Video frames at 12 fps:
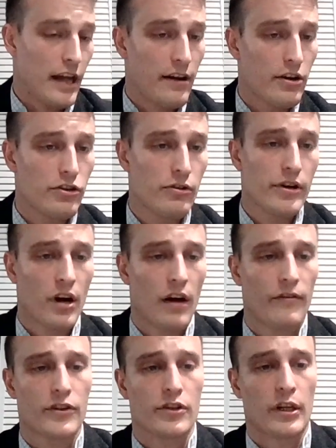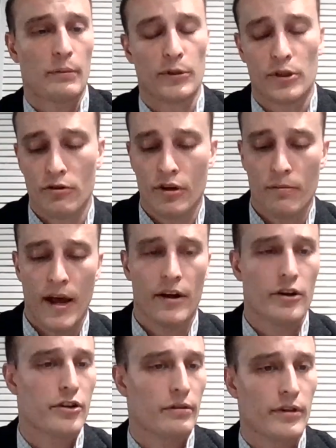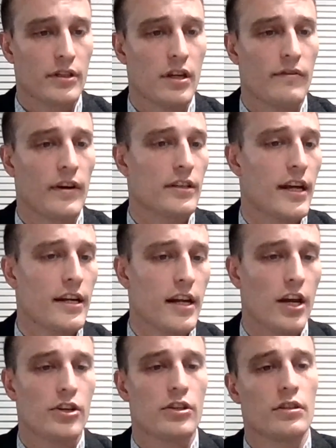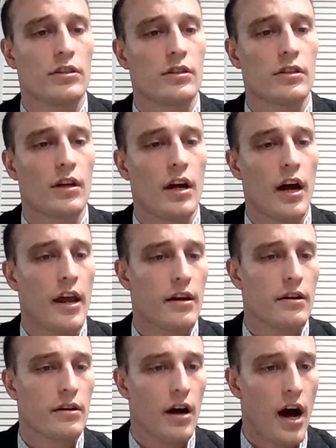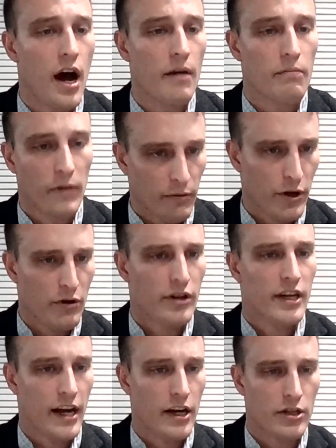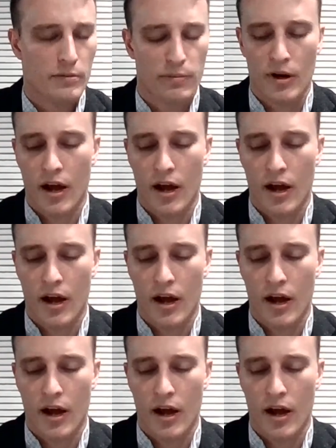to junior officers, like platoon commanders, are receiving citations and unit citations,